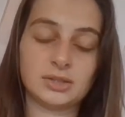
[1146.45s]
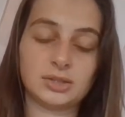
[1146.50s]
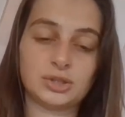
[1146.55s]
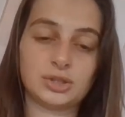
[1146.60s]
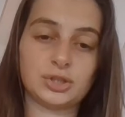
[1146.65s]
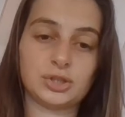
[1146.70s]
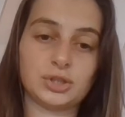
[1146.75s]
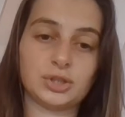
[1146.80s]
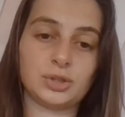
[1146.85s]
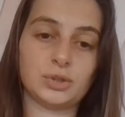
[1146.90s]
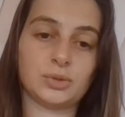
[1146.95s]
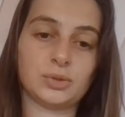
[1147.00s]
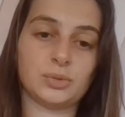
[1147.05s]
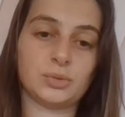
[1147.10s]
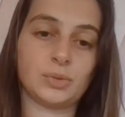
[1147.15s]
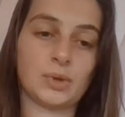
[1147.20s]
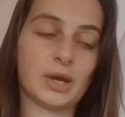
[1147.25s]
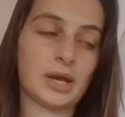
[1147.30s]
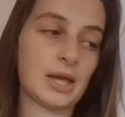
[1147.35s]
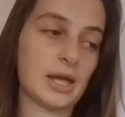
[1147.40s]

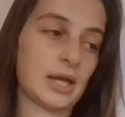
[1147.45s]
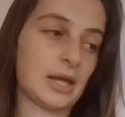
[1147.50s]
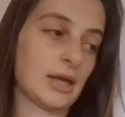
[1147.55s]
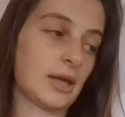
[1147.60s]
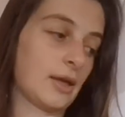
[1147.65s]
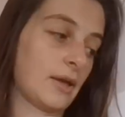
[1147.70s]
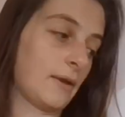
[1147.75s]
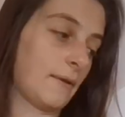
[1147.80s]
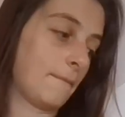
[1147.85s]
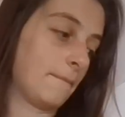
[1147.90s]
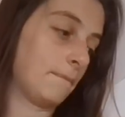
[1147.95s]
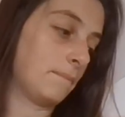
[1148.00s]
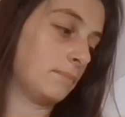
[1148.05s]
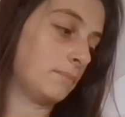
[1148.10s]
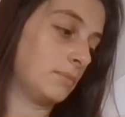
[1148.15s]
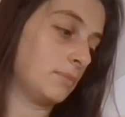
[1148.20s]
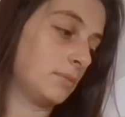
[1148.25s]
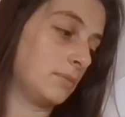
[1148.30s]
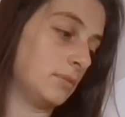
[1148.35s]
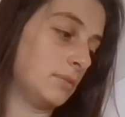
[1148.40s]
to
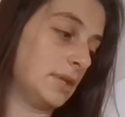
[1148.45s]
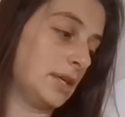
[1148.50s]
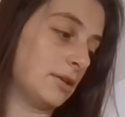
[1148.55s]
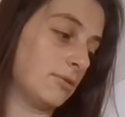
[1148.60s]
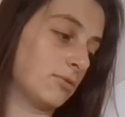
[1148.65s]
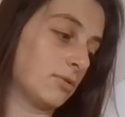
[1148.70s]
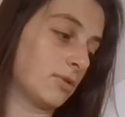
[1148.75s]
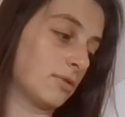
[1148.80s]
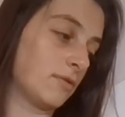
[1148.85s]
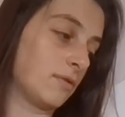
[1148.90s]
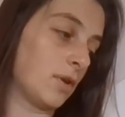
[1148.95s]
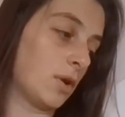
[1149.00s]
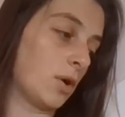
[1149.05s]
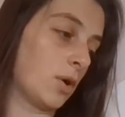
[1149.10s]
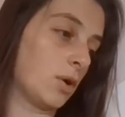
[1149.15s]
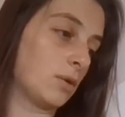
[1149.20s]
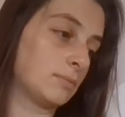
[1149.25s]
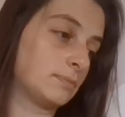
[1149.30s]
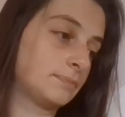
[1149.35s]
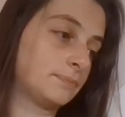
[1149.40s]
nearer the
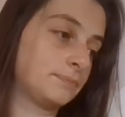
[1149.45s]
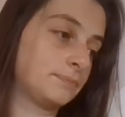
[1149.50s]
floor.